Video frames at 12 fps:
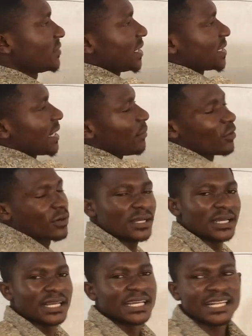This carbon.
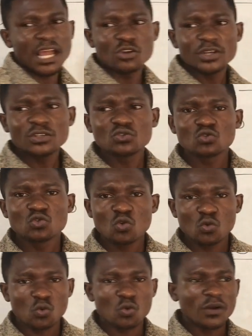Now you need
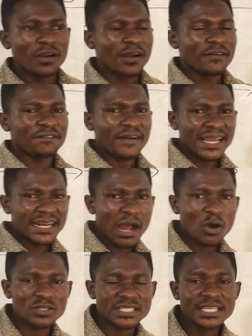to find
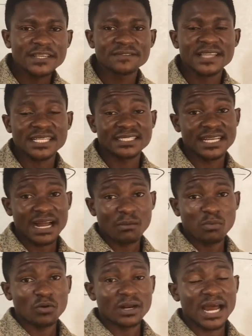out if that
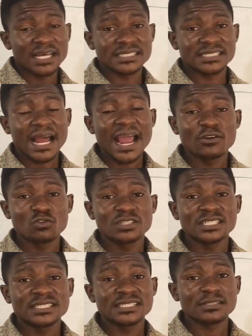carbon has
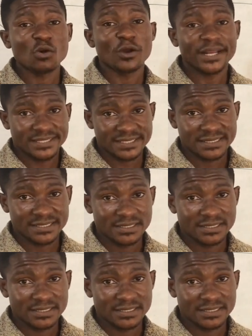hydrogens on it.